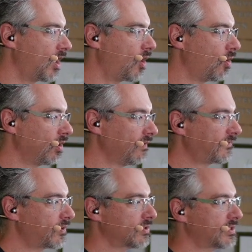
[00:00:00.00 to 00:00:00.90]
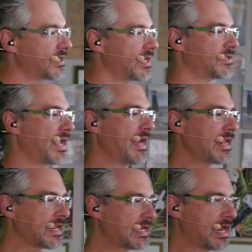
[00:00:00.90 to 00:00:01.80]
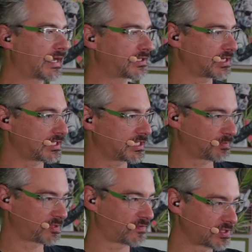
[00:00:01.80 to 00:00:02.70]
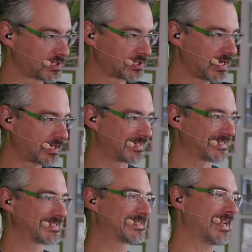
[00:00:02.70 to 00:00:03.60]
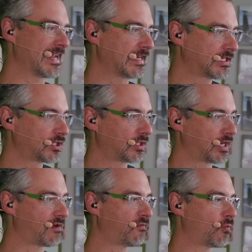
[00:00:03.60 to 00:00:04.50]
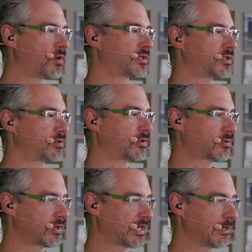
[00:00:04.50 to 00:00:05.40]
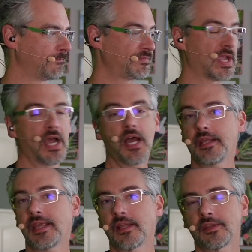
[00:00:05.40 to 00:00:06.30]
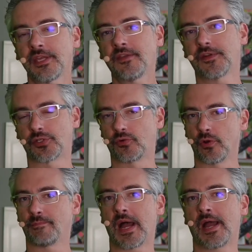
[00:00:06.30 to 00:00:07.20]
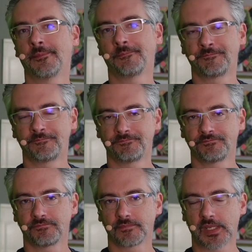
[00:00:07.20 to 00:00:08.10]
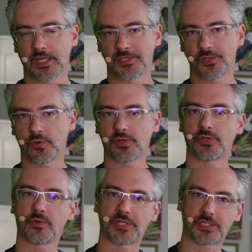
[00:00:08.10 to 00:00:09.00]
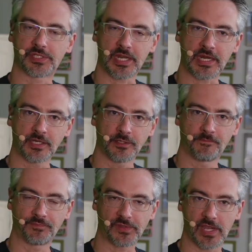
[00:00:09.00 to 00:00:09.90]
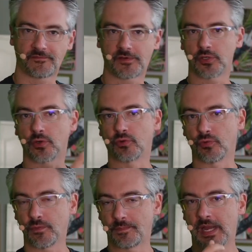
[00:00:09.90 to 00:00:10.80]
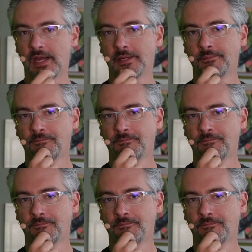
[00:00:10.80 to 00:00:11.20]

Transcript: Olafur says, any indexing tips for select distinct F123? Uh, yeah, think of it as group by, because in order to do a distinct, you have to do a group by.